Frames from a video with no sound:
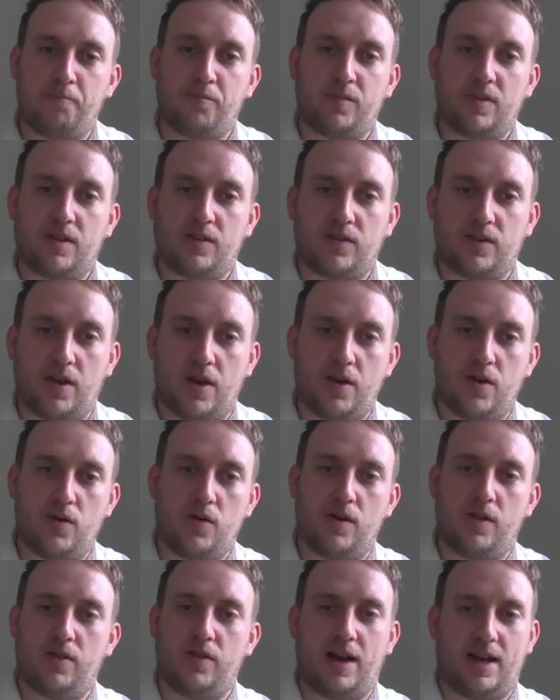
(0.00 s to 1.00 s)

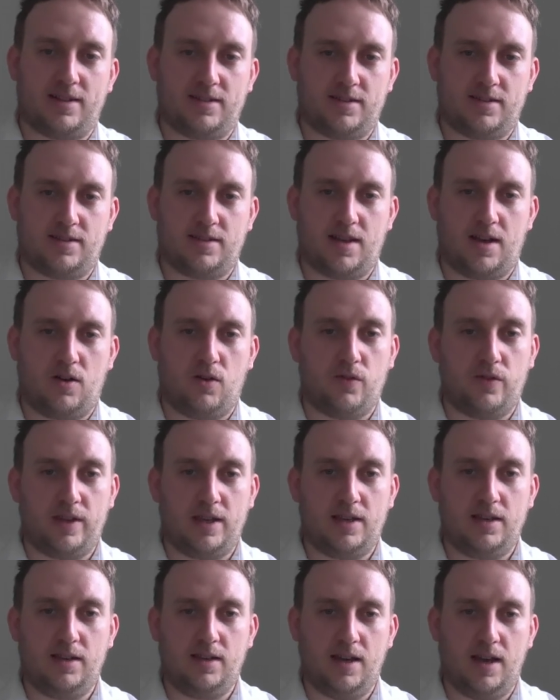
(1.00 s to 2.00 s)
So that's on
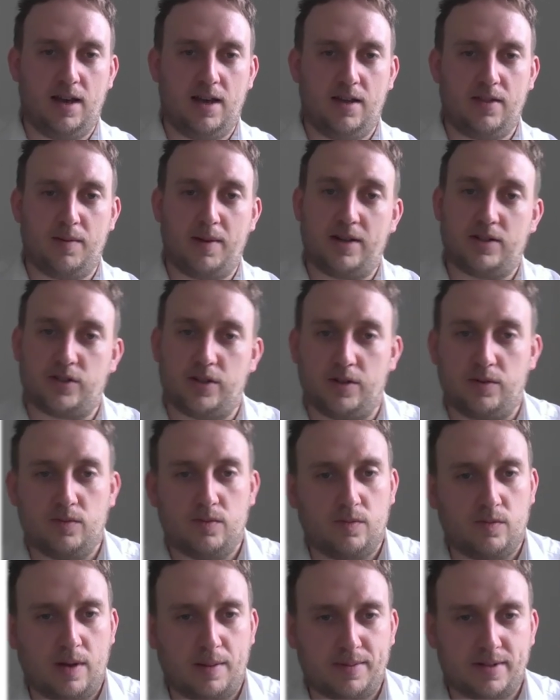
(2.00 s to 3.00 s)
the
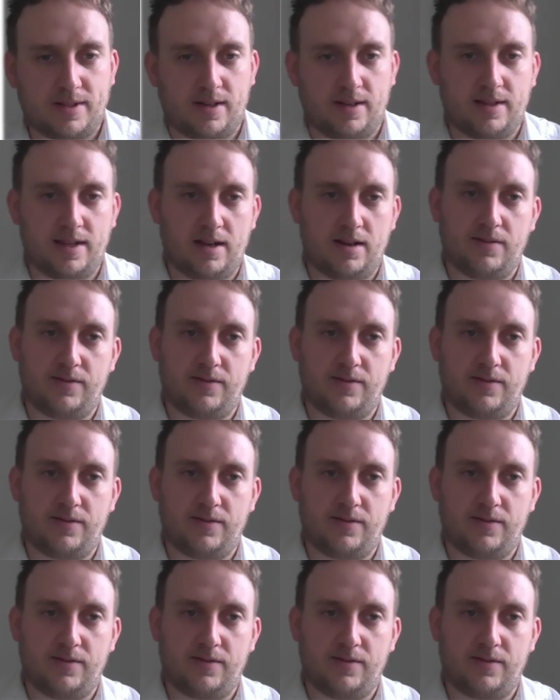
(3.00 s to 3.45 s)
Metro website there,